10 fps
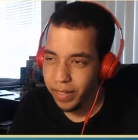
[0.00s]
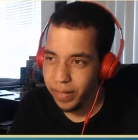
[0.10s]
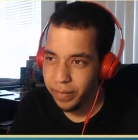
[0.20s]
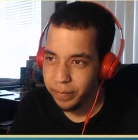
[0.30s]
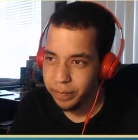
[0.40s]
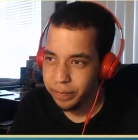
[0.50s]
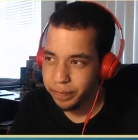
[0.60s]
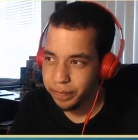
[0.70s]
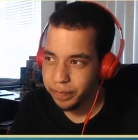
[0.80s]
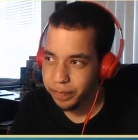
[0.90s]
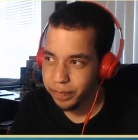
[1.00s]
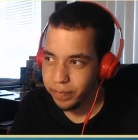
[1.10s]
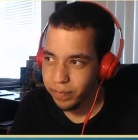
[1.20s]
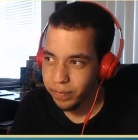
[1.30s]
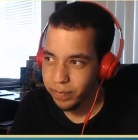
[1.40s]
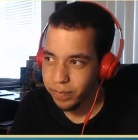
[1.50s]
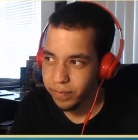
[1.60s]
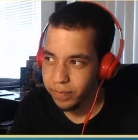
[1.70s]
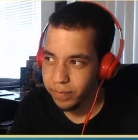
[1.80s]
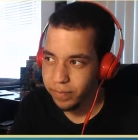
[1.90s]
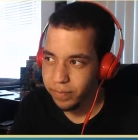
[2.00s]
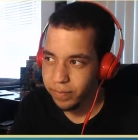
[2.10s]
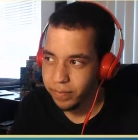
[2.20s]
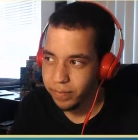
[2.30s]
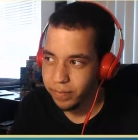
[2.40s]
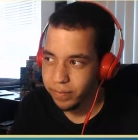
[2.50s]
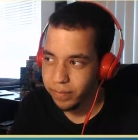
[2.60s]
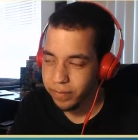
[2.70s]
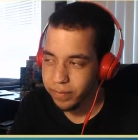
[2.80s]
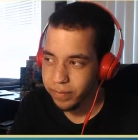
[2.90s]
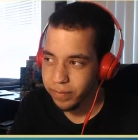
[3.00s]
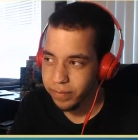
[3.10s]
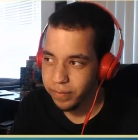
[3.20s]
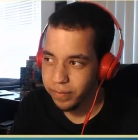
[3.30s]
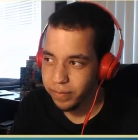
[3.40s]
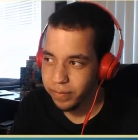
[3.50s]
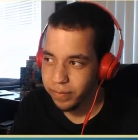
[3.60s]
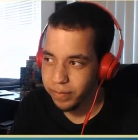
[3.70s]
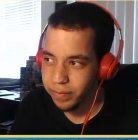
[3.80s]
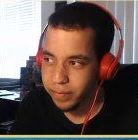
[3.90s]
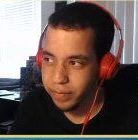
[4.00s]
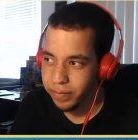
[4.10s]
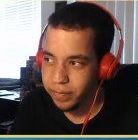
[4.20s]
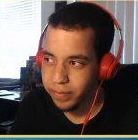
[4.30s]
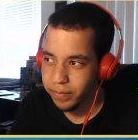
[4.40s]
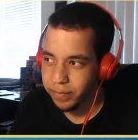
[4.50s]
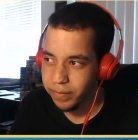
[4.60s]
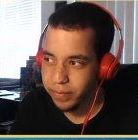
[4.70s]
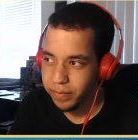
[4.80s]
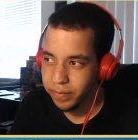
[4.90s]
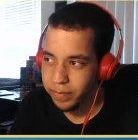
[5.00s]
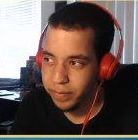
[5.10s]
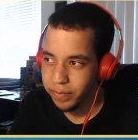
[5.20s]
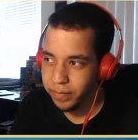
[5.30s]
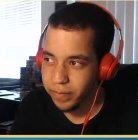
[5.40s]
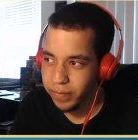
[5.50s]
(no one is talking)